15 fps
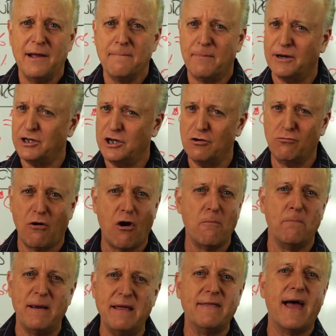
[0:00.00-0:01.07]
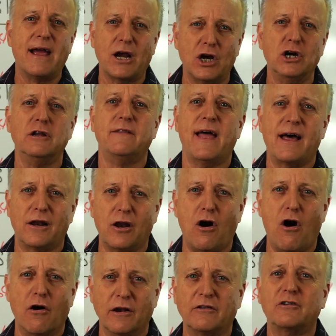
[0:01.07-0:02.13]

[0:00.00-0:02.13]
but you won't be that good that long.